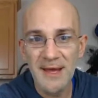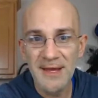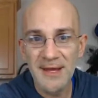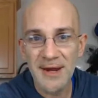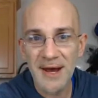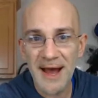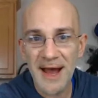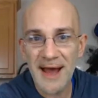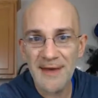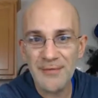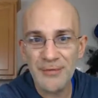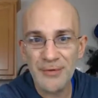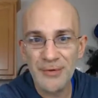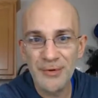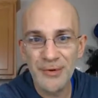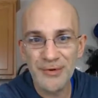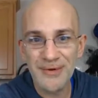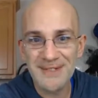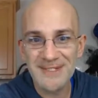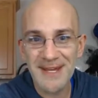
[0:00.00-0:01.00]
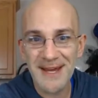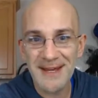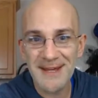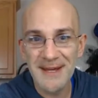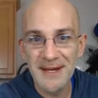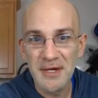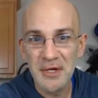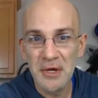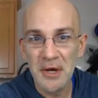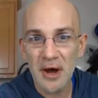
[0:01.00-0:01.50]
I have a rule. It's like
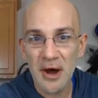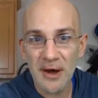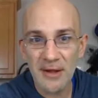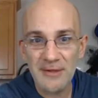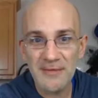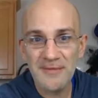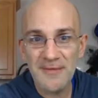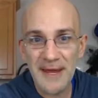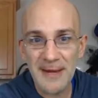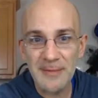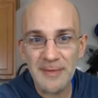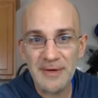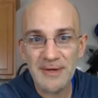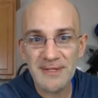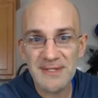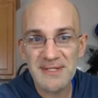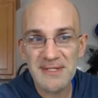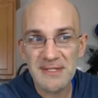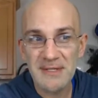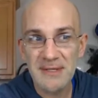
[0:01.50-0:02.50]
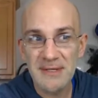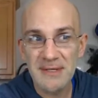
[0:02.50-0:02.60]
Hall of Famers.